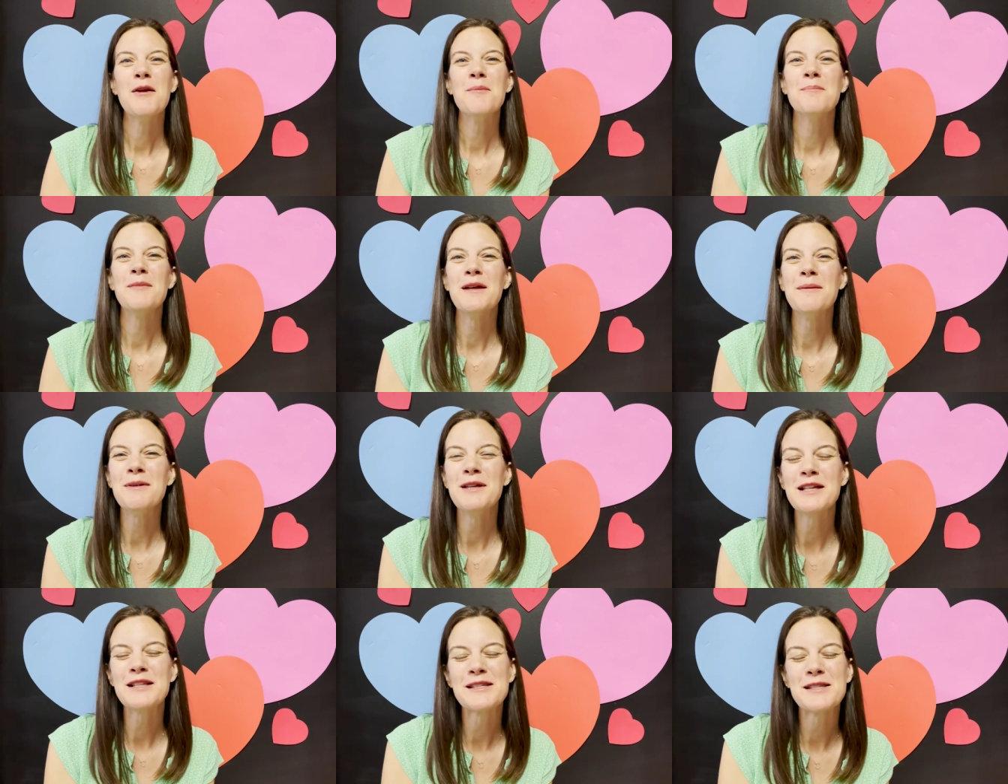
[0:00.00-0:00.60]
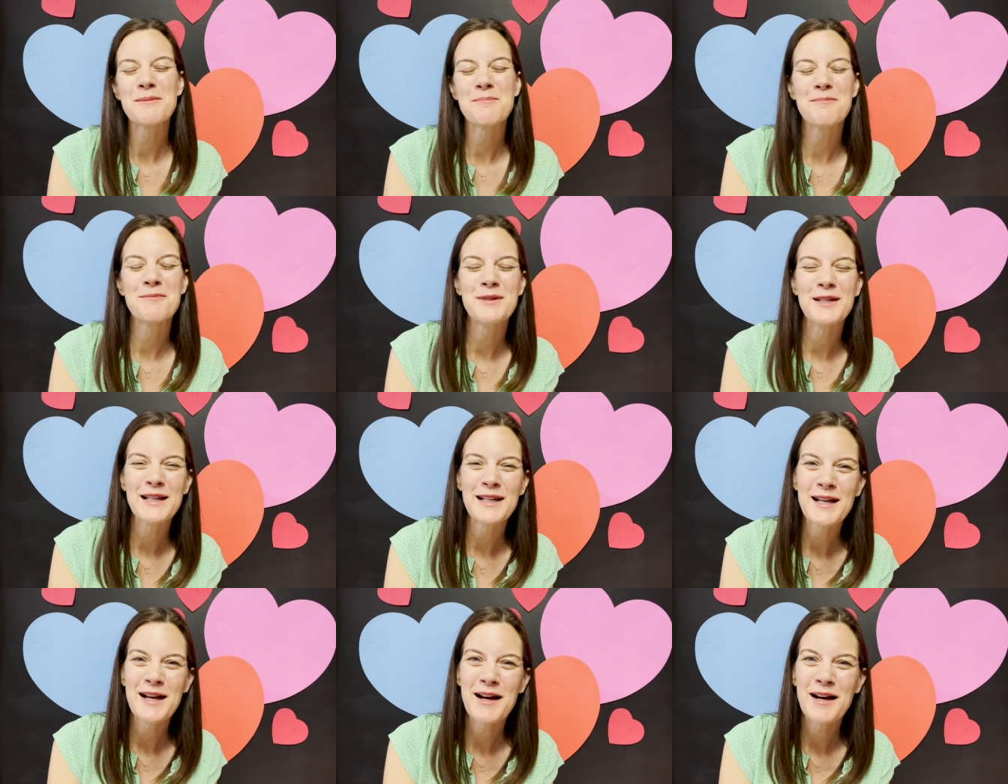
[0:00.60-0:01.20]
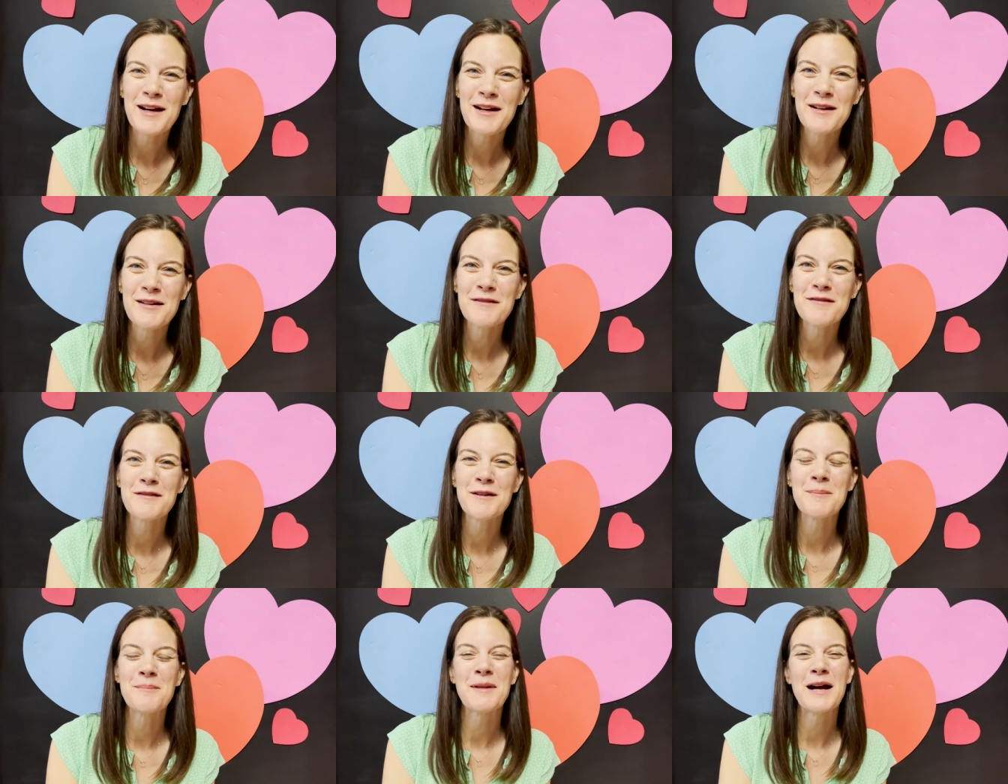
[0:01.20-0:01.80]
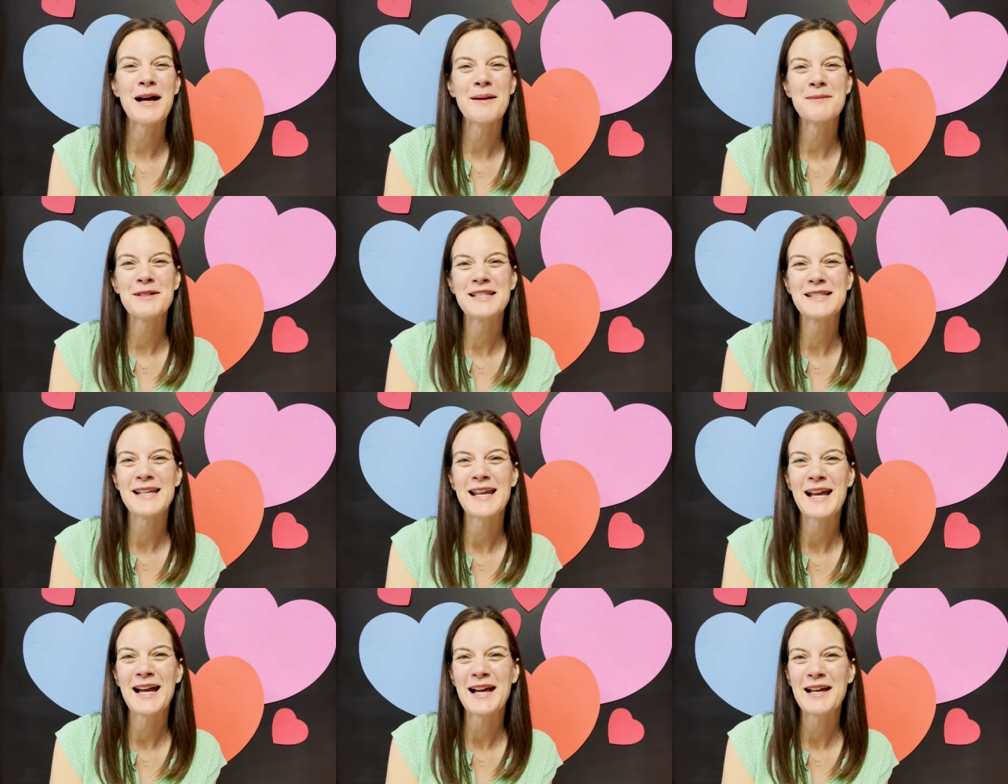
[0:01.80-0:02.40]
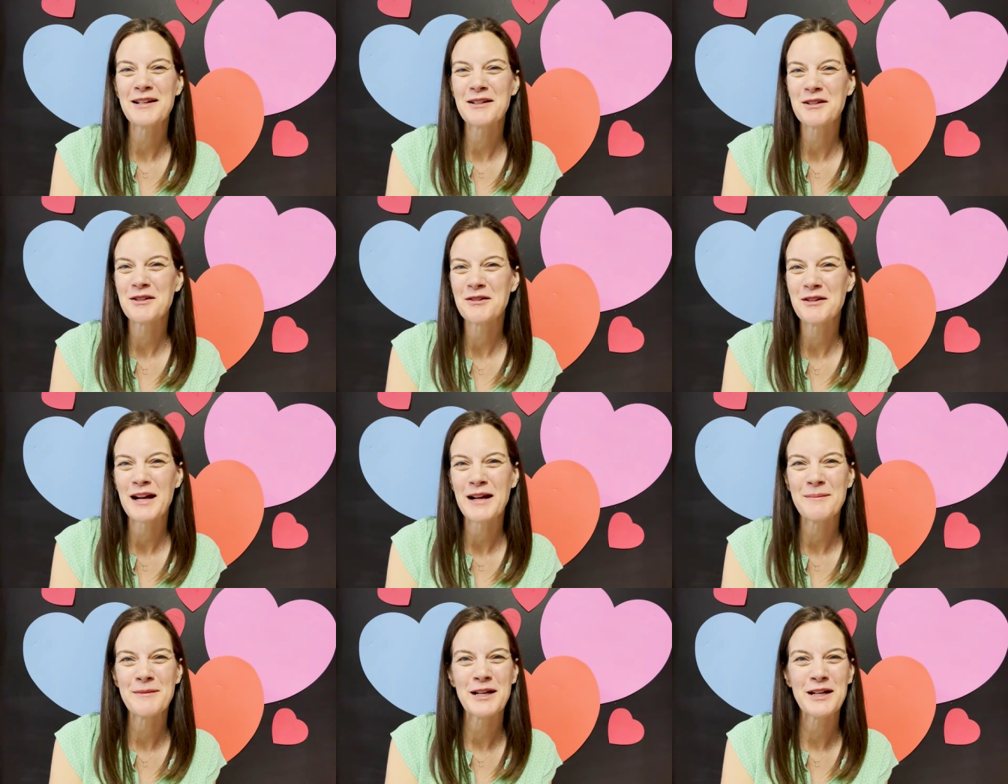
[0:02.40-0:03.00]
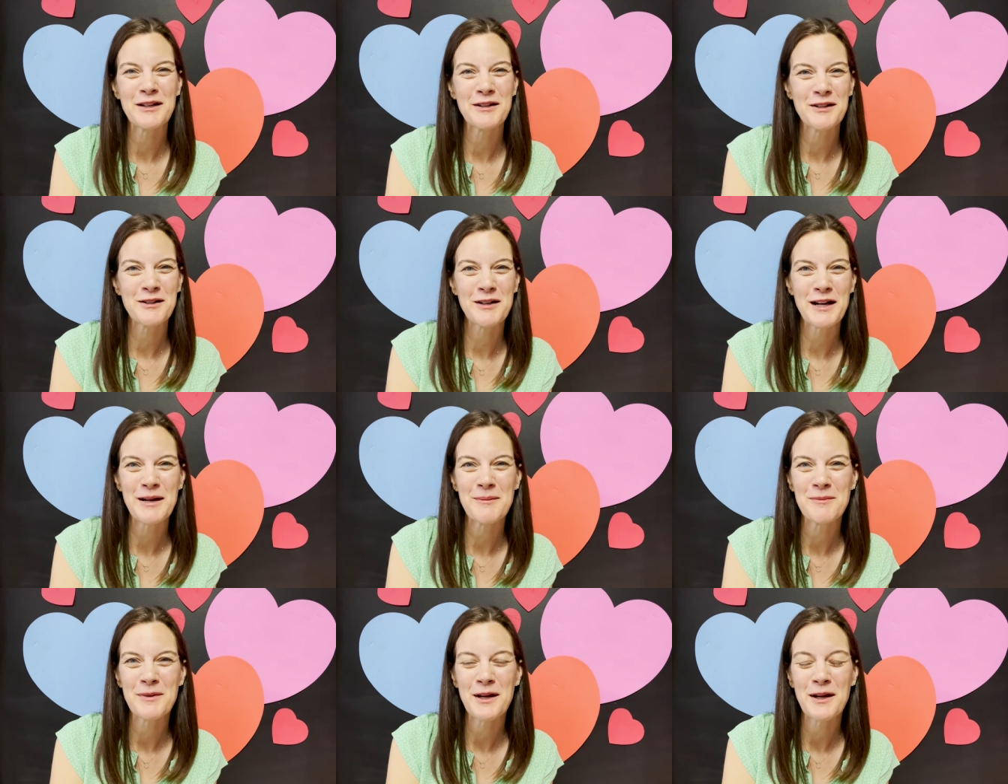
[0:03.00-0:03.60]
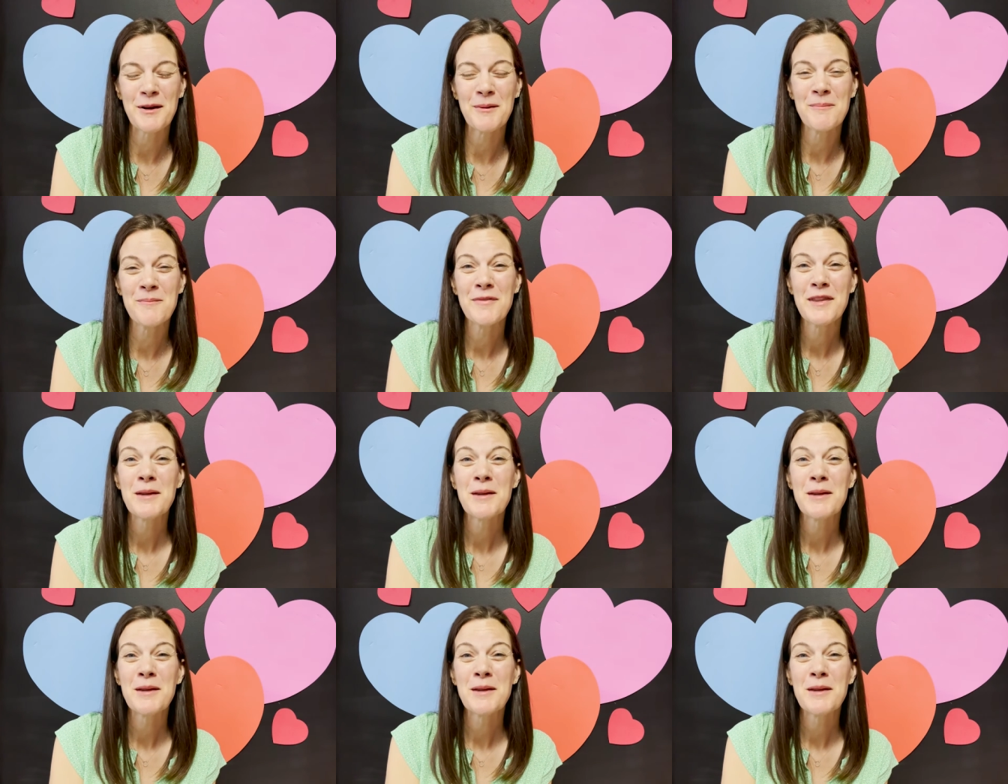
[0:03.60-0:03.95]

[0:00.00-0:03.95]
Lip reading: Maybe it's a big hug from mom and dad or grandma or grandpa.